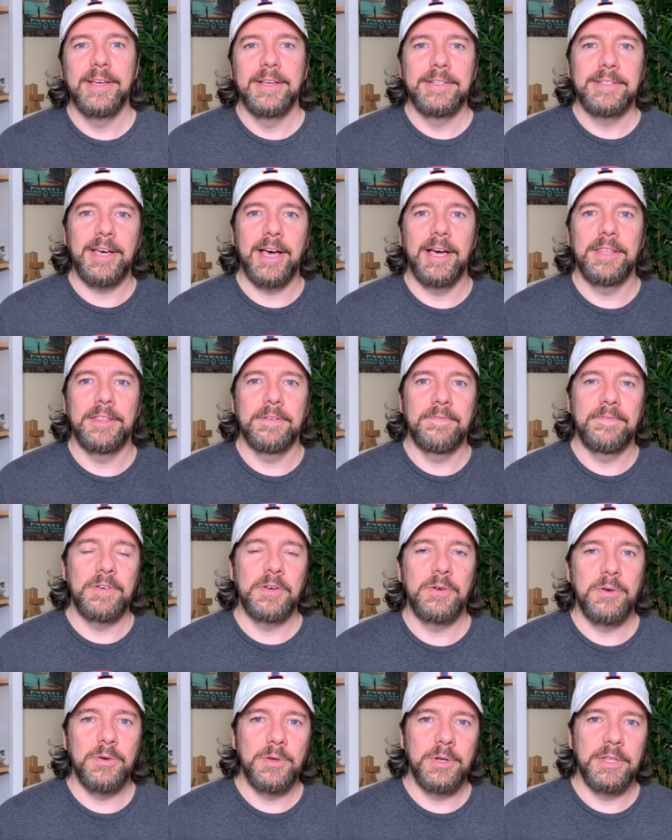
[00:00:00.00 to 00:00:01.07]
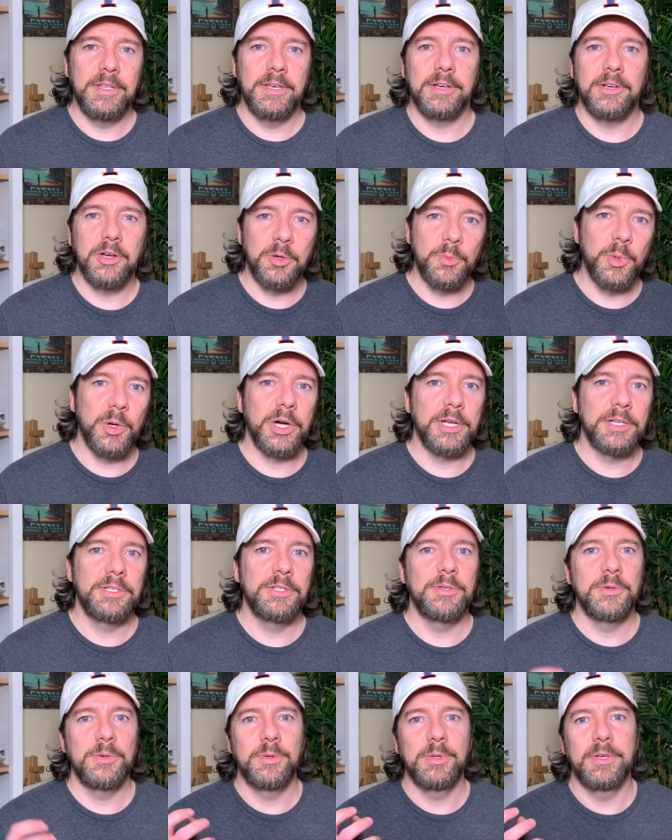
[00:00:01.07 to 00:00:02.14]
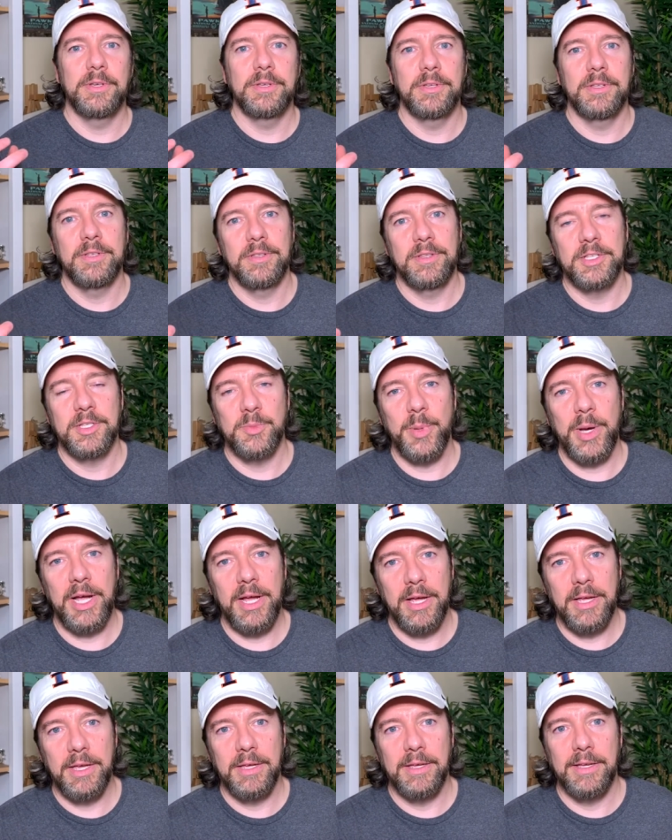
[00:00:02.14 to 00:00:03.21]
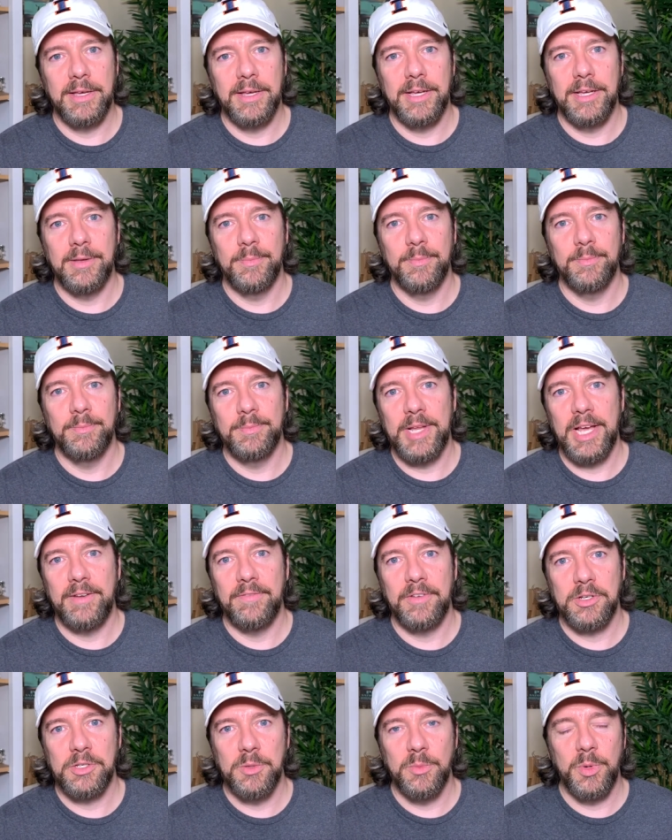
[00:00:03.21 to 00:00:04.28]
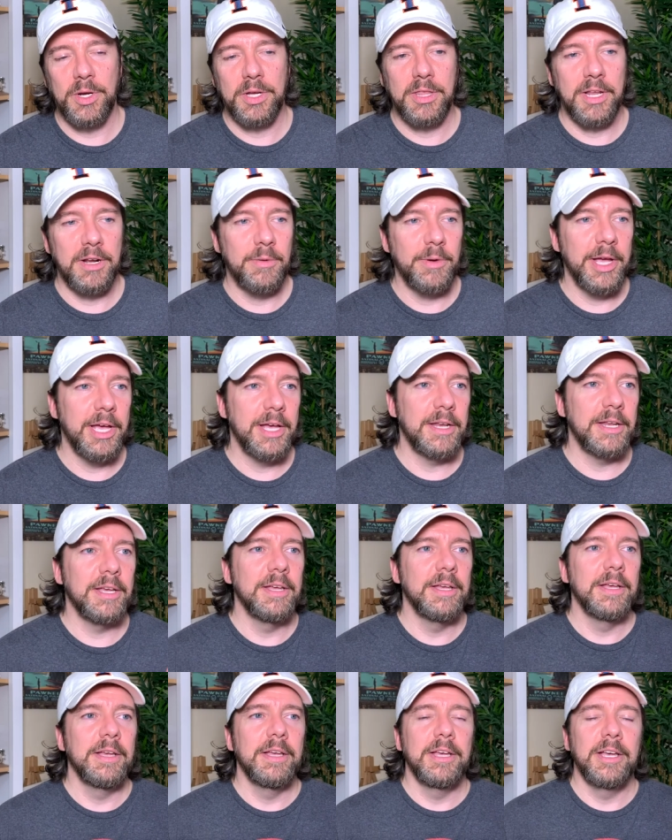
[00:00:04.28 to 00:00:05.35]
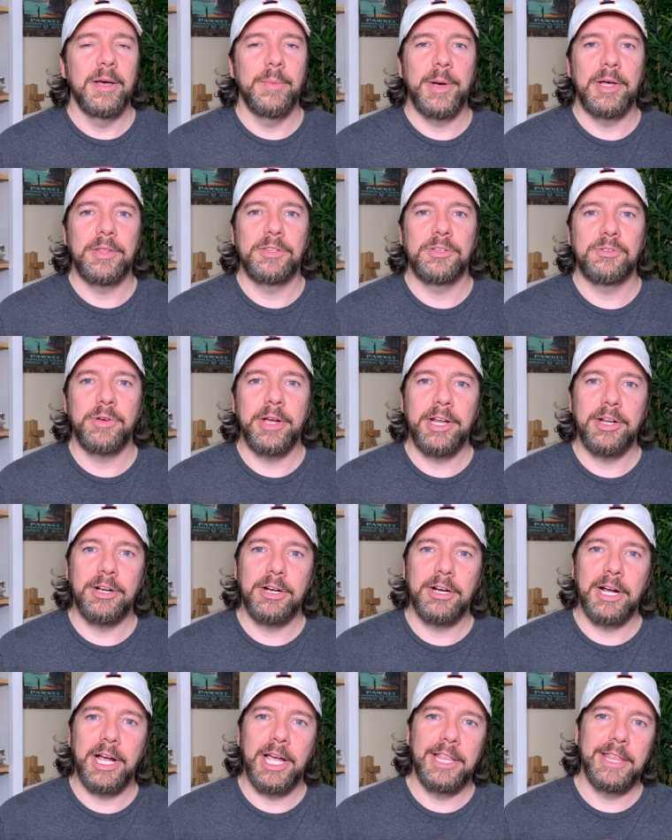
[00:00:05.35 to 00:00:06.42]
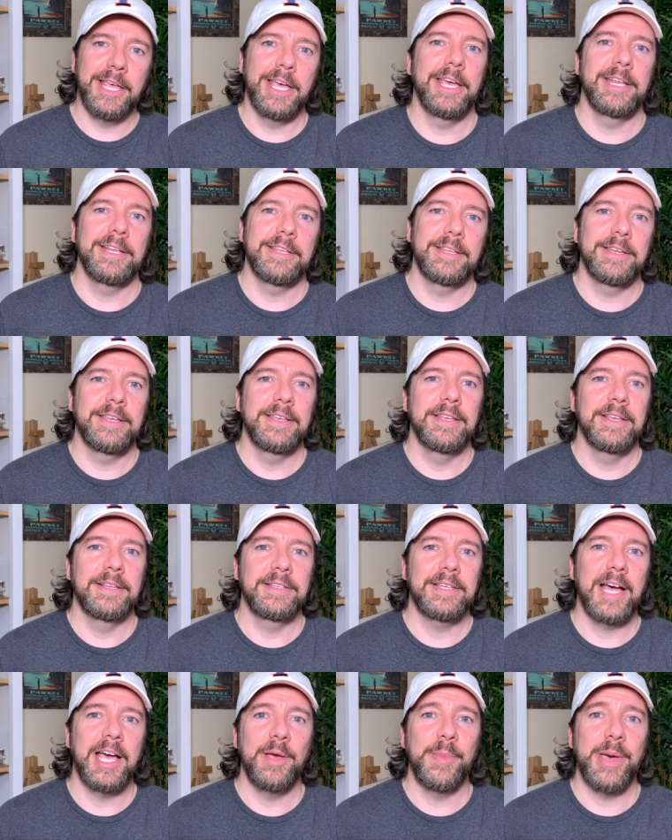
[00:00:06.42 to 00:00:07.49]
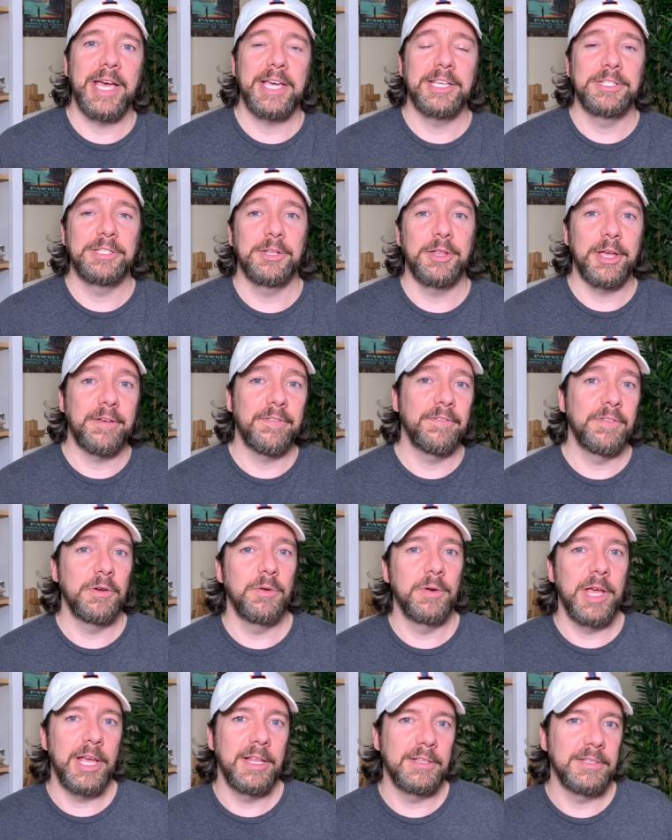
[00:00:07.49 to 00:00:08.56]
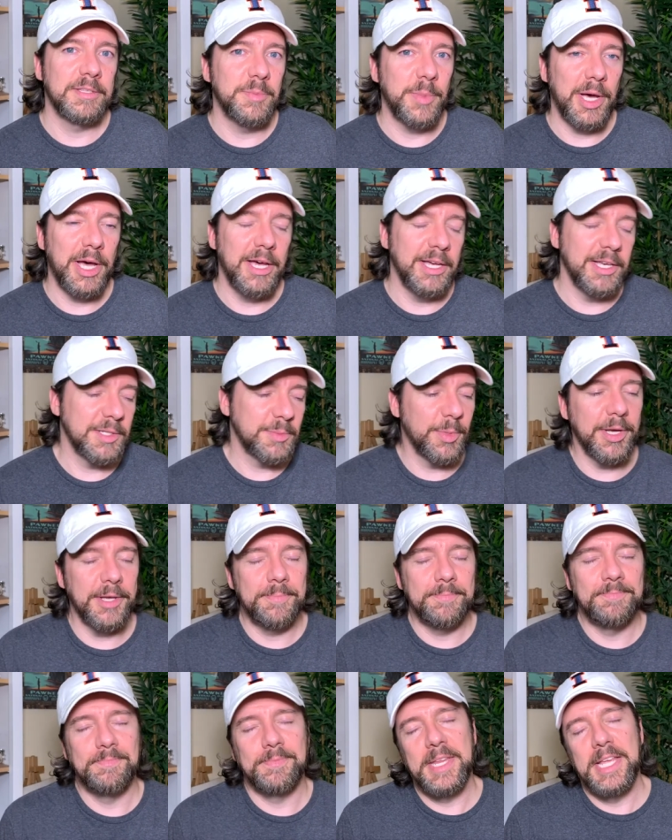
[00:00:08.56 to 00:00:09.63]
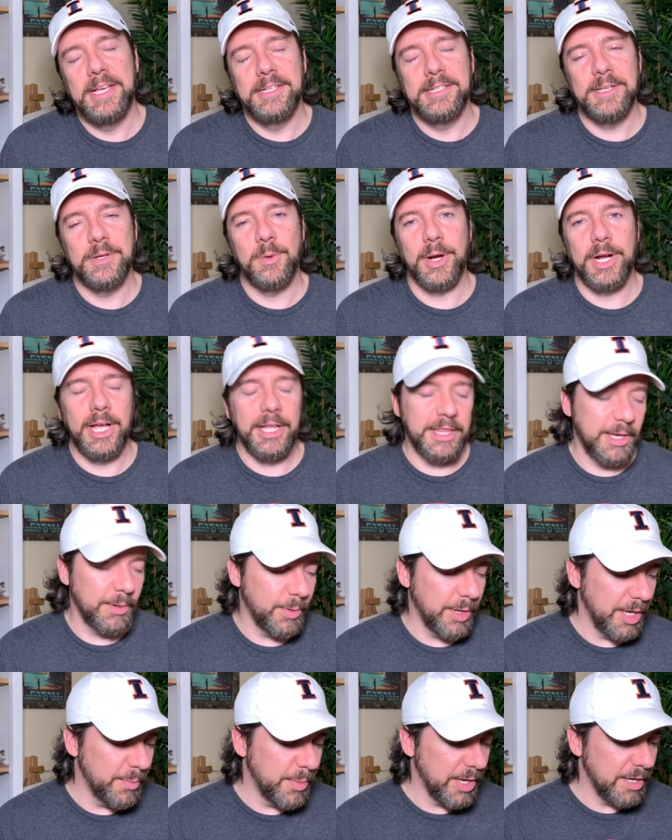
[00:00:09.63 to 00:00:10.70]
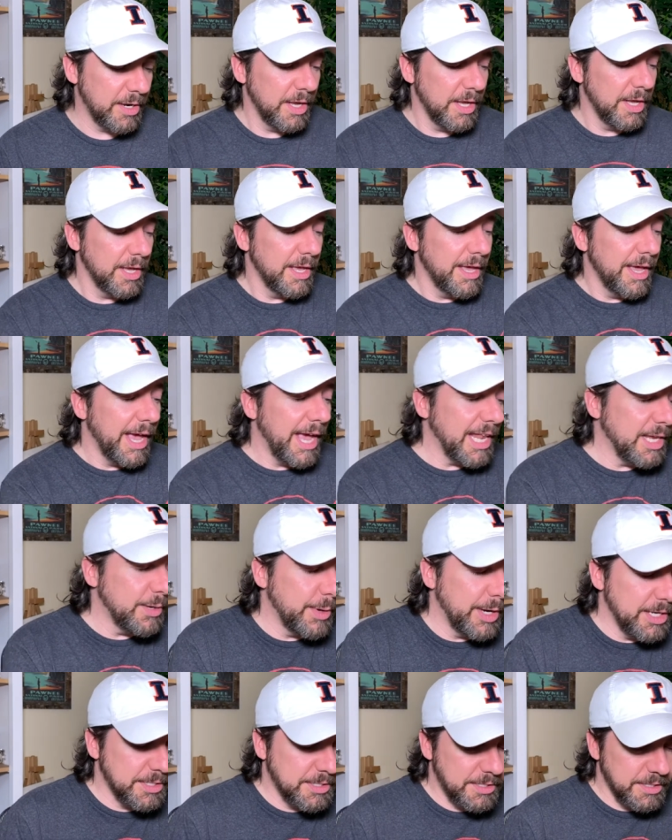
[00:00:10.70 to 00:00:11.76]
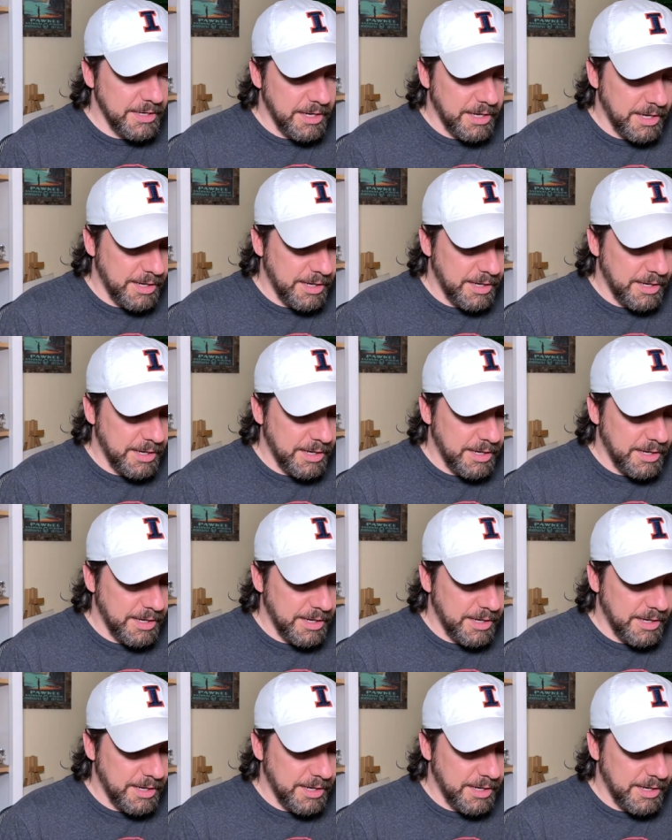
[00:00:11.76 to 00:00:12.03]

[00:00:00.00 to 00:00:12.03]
tie the food, the cookbook, to the spy nonfiction book that I read about the traitor, and then tie it back into like food and spies, but didn't work out that way. But anyways,